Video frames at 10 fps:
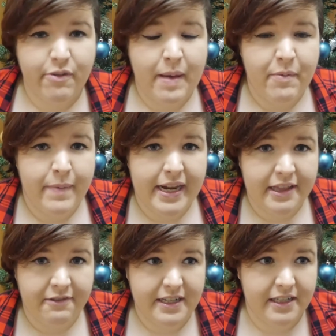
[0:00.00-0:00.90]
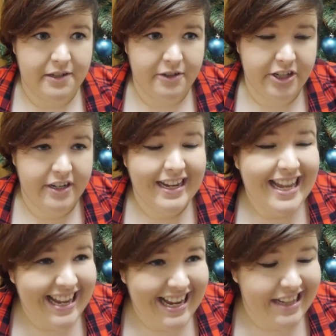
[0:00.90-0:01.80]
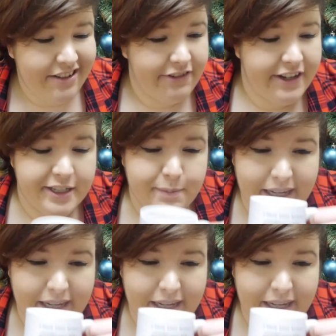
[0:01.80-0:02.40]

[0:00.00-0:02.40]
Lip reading: remember making the resolution in the first